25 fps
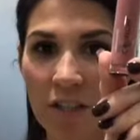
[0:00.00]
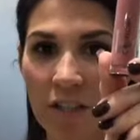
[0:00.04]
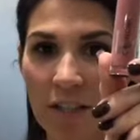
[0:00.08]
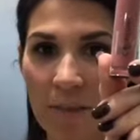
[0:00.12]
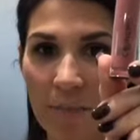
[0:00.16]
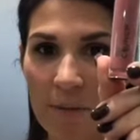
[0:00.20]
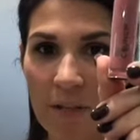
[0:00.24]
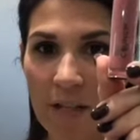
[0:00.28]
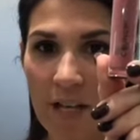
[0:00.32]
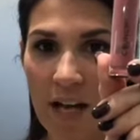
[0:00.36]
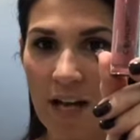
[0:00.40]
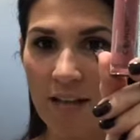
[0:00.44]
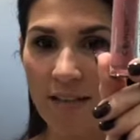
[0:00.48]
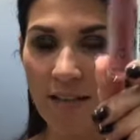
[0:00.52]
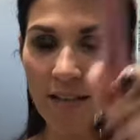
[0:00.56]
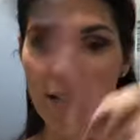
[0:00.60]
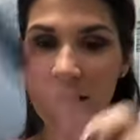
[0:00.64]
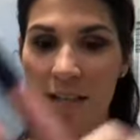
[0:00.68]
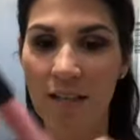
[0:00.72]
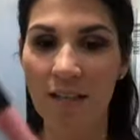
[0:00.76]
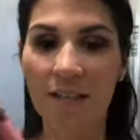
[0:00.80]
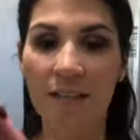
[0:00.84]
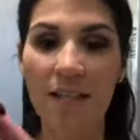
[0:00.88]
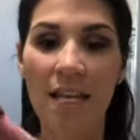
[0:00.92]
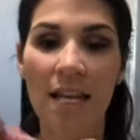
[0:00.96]
lip
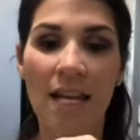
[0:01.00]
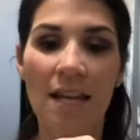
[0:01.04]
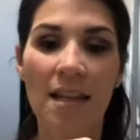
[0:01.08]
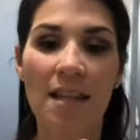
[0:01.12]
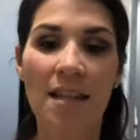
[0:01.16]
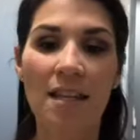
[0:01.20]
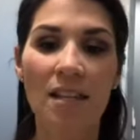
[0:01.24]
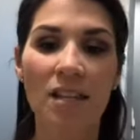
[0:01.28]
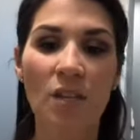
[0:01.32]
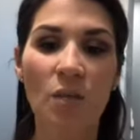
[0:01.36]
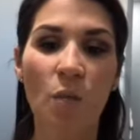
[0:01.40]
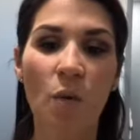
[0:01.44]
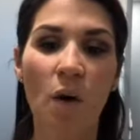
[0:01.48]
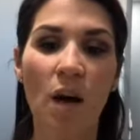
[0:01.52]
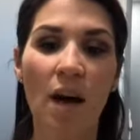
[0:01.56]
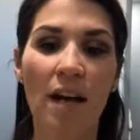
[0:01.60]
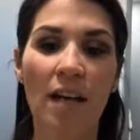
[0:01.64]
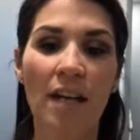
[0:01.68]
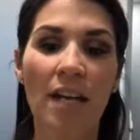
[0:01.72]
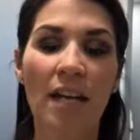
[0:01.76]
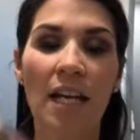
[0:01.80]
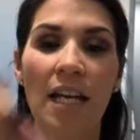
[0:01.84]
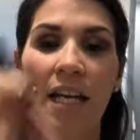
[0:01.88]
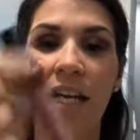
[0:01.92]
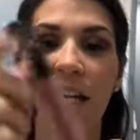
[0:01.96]
glosses. This
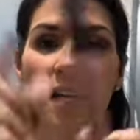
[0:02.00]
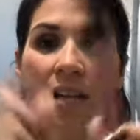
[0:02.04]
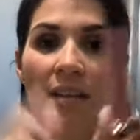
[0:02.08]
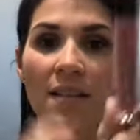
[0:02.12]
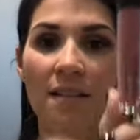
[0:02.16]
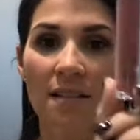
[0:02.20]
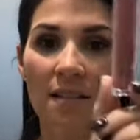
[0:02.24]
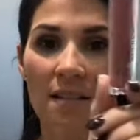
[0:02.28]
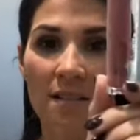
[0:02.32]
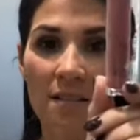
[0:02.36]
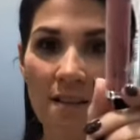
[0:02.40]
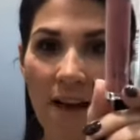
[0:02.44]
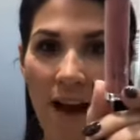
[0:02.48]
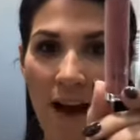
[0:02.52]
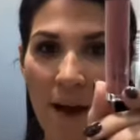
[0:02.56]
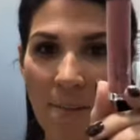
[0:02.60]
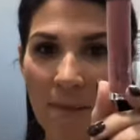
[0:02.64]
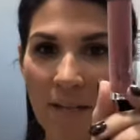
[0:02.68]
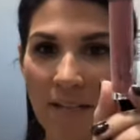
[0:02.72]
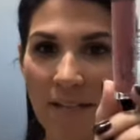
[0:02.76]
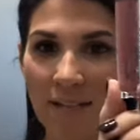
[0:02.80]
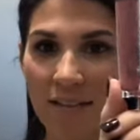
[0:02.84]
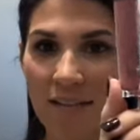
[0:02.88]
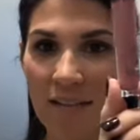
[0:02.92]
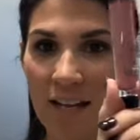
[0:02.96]
one is
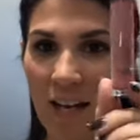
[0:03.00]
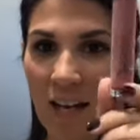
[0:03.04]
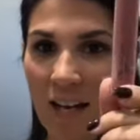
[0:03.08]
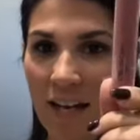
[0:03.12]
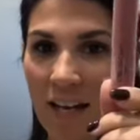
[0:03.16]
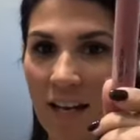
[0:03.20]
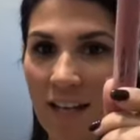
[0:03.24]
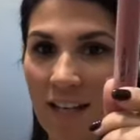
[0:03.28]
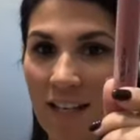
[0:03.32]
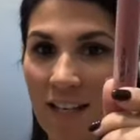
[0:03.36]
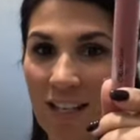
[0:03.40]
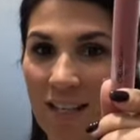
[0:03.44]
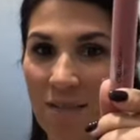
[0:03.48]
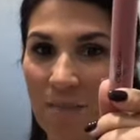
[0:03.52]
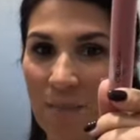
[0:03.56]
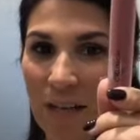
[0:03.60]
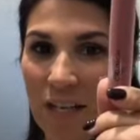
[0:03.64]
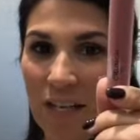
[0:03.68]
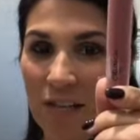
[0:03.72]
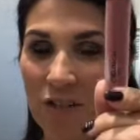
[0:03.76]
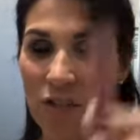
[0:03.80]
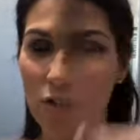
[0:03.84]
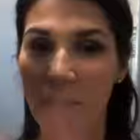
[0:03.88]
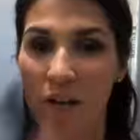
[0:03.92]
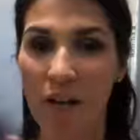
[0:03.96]
Namaste. I need to
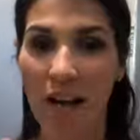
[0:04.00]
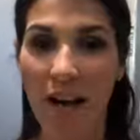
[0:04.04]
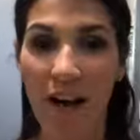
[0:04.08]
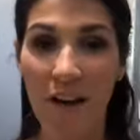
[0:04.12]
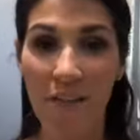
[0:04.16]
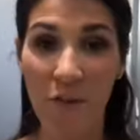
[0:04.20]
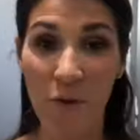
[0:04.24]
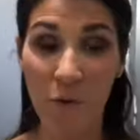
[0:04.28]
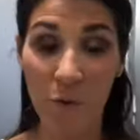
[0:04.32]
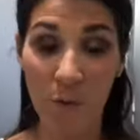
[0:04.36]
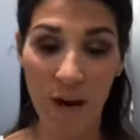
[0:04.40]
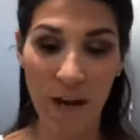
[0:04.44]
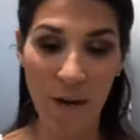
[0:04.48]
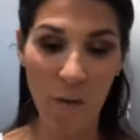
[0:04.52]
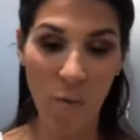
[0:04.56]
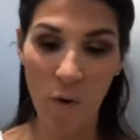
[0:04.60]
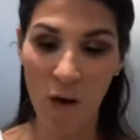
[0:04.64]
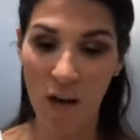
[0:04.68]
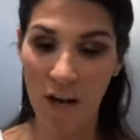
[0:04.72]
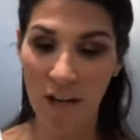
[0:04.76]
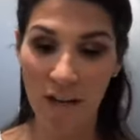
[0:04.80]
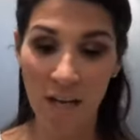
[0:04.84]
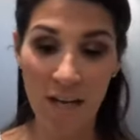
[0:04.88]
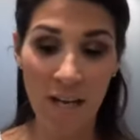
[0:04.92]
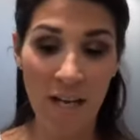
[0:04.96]
make sure I have the right
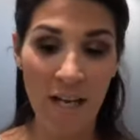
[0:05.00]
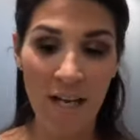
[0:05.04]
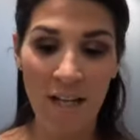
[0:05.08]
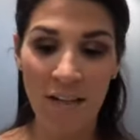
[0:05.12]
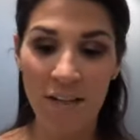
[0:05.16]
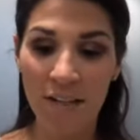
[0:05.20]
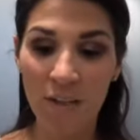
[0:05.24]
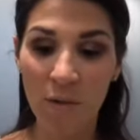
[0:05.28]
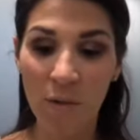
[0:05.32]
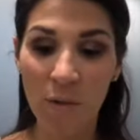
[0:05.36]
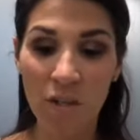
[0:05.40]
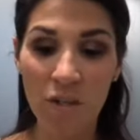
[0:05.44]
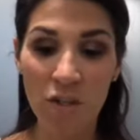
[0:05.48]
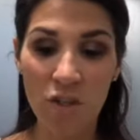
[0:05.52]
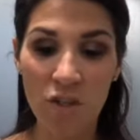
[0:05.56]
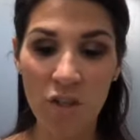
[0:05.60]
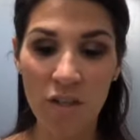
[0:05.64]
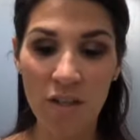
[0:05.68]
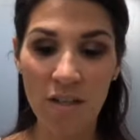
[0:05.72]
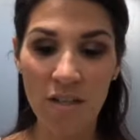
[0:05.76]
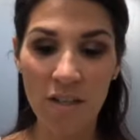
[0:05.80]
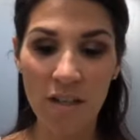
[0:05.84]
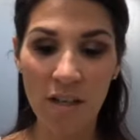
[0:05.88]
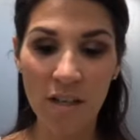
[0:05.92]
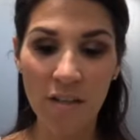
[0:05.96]
one. So it's
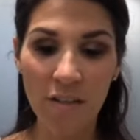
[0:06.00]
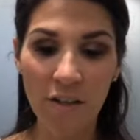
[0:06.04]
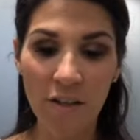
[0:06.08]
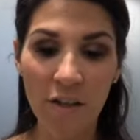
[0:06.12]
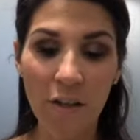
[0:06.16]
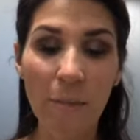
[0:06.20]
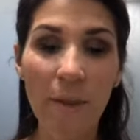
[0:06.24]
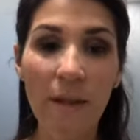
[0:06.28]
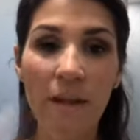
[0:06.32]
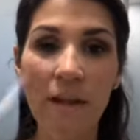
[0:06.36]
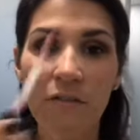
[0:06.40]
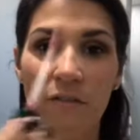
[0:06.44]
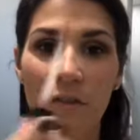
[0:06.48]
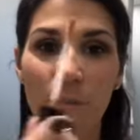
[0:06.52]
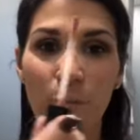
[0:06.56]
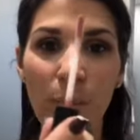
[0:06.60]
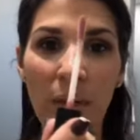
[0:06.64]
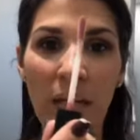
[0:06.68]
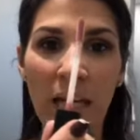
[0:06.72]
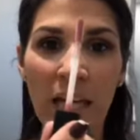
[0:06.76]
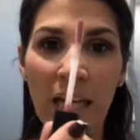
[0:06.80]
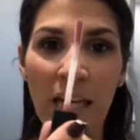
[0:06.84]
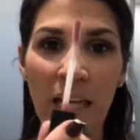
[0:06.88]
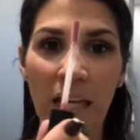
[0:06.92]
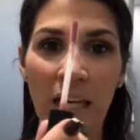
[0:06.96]
just a little bit of a
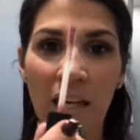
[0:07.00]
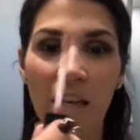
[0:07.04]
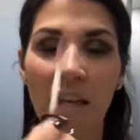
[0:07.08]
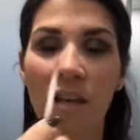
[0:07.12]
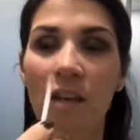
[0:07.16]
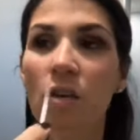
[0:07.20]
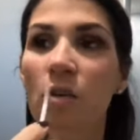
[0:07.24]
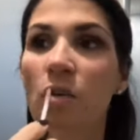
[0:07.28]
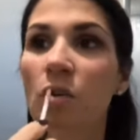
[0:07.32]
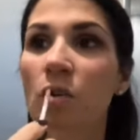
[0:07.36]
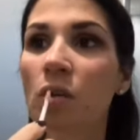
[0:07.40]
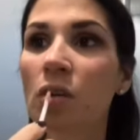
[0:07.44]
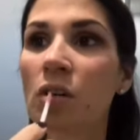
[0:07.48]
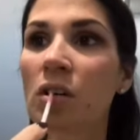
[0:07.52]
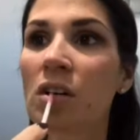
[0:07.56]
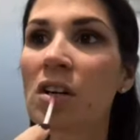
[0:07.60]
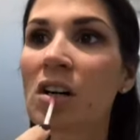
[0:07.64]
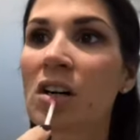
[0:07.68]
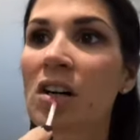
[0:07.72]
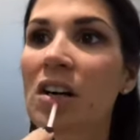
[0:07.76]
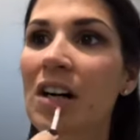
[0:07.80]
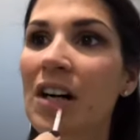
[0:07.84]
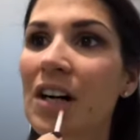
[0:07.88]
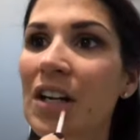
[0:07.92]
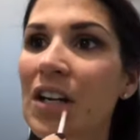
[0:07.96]
pinky hue
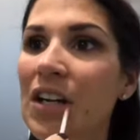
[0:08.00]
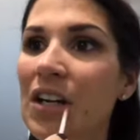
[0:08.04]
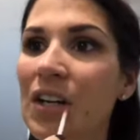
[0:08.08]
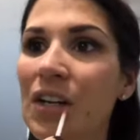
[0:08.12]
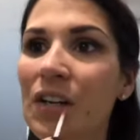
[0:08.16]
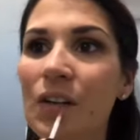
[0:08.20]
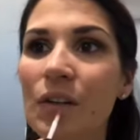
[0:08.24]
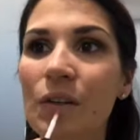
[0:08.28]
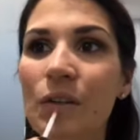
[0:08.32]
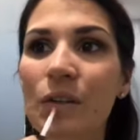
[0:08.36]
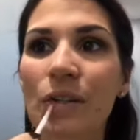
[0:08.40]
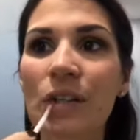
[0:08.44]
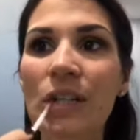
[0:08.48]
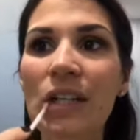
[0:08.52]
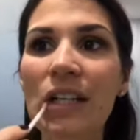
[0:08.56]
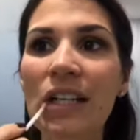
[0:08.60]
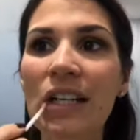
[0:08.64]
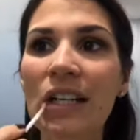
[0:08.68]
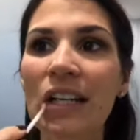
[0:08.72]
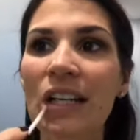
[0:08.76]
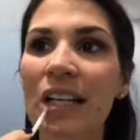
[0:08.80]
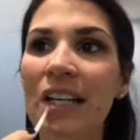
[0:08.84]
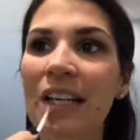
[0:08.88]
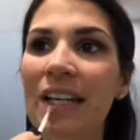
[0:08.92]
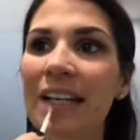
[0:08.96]
on a nude,
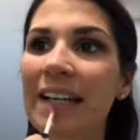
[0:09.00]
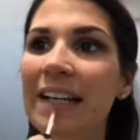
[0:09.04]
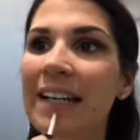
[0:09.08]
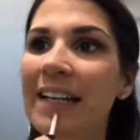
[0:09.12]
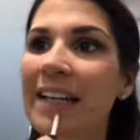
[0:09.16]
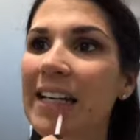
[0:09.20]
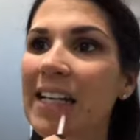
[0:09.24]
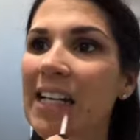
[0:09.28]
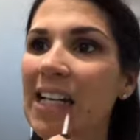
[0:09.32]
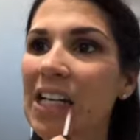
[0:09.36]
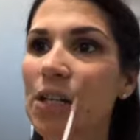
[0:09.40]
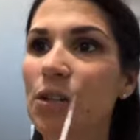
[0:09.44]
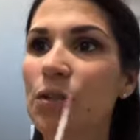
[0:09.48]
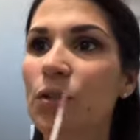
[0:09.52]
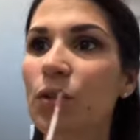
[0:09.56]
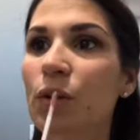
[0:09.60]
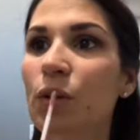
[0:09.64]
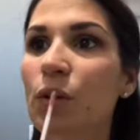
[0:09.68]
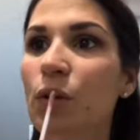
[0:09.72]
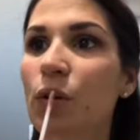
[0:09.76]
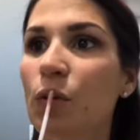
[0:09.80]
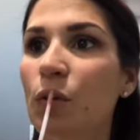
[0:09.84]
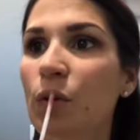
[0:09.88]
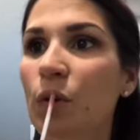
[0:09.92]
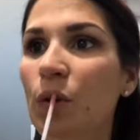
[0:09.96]
and I'm just
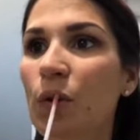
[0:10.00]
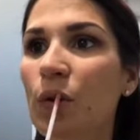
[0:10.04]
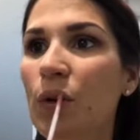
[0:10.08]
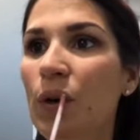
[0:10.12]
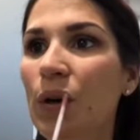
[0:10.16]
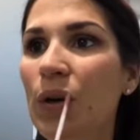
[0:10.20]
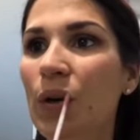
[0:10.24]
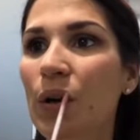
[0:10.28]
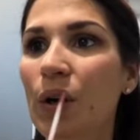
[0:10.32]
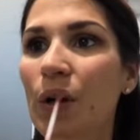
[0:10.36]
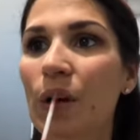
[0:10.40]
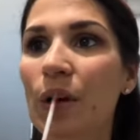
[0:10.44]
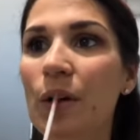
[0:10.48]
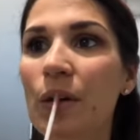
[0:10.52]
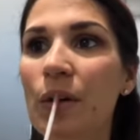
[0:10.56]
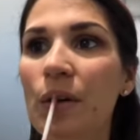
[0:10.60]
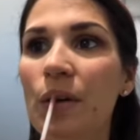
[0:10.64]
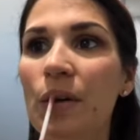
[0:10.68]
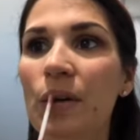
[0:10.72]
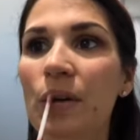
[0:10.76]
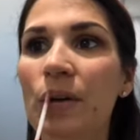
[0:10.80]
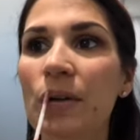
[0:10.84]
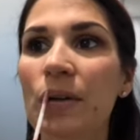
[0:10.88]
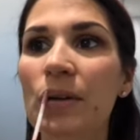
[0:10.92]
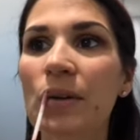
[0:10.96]
going to throw that on
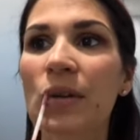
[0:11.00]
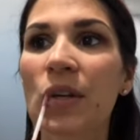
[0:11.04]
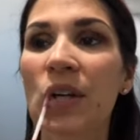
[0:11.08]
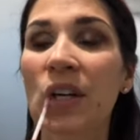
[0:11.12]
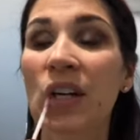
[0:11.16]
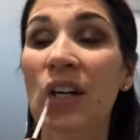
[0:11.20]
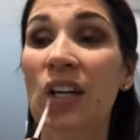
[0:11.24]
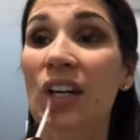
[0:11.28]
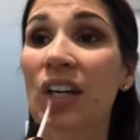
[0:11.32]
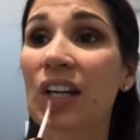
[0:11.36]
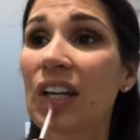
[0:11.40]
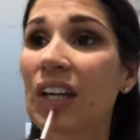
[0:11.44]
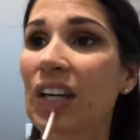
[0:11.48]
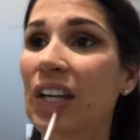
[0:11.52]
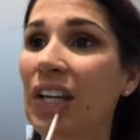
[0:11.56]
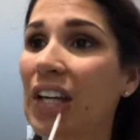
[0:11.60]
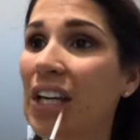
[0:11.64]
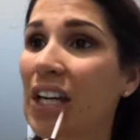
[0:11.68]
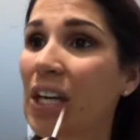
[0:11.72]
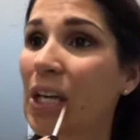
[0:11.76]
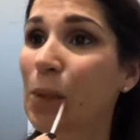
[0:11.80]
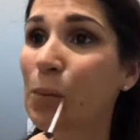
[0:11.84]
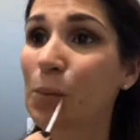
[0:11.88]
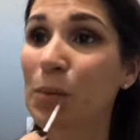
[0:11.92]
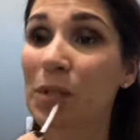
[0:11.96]
there.
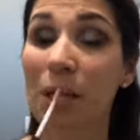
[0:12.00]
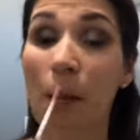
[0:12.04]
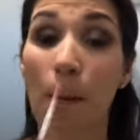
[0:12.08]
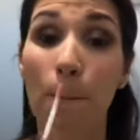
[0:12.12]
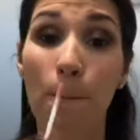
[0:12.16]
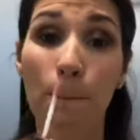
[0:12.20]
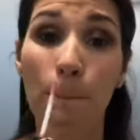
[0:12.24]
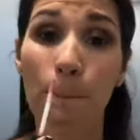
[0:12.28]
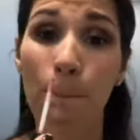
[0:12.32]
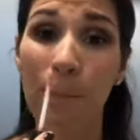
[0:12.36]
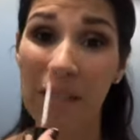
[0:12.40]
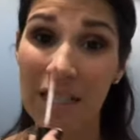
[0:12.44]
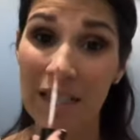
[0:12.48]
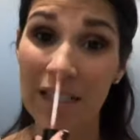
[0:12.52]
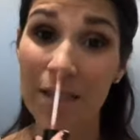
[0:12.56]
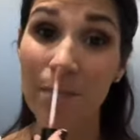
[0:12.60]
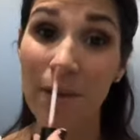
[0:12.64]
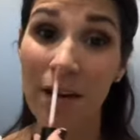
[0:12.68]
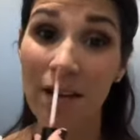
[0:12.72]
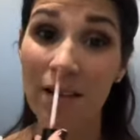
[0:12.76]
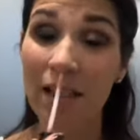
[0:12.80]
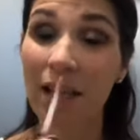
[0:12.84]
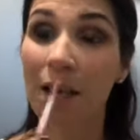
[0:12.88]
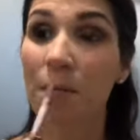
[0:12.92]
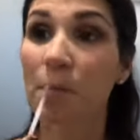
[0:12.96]
It
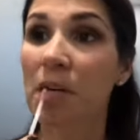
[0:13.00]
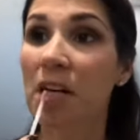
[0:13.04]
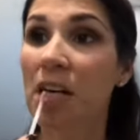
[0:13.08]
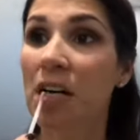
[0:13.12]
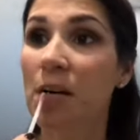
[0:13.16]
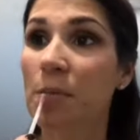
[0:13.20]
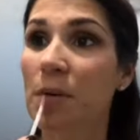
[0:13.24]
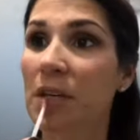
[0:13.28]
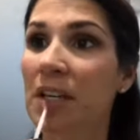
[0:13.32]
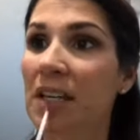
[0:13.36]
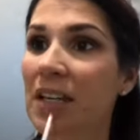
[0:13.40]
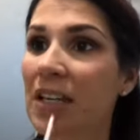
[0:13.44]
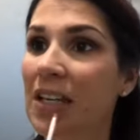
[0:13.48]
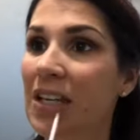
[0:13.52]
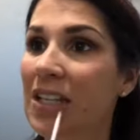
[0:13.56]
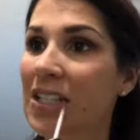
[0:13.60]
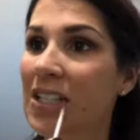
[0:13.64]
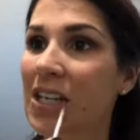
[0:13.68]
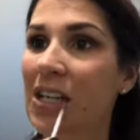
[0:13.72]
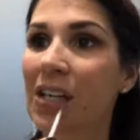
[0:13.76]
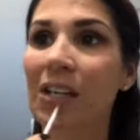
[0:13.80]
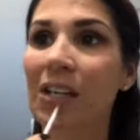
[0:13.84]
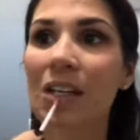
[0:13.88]
smells like cupcakes.